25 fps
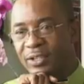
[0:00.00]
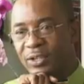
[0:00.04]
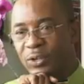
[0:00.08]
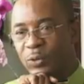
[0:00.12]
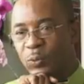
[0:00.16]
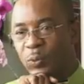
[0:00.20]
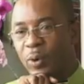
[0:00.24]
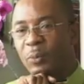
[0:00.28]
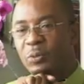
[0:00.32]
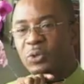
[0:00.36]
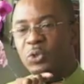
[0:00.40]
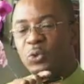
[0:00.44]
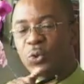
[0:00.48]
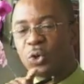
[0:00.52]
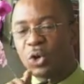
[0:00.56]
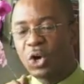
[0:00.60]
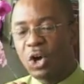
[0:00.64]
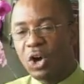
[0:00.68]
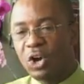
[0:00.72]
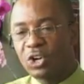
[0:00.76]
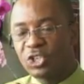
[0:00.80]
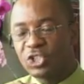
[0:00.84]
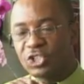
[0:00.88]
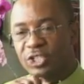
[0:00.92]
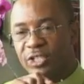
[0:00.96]
What would you
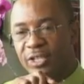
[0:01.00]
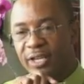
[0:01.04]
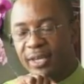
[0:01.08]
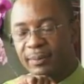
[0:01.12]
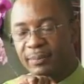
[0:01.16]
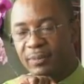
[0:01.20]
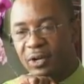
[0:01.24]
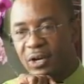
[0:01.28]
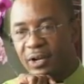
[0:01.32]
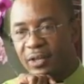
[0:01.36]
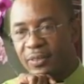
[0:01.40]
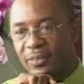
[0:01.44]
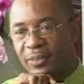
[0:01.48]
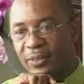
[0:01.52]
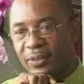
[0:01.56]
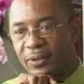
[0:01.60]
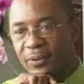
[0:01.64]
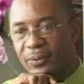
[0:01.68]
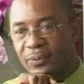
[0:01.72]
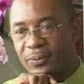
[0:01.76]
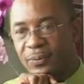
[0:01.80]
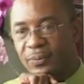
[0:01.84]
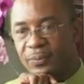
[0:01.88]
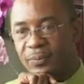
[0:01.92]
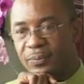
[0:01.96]
caution him on,
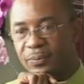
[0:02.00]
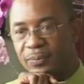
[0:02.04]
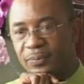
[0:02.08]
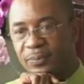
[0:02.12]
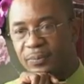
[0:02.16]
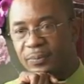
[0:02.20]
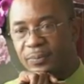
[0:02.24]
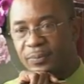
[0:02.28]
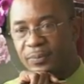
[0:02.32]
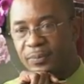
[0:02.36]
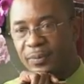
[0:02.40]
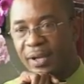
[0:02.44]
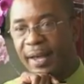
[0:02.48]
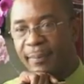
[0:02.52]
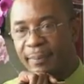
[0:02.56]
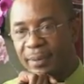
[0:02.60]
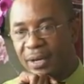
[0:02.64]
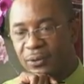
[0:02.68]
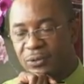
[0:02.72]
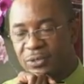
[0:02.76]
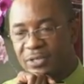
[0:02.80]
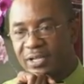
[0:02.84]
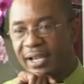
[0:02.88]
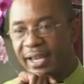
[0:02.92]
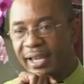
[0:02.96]
though,
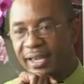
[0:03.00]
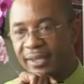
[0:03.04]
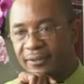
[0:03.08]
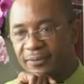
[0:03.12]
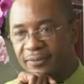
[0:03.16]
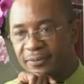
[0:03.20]
about life?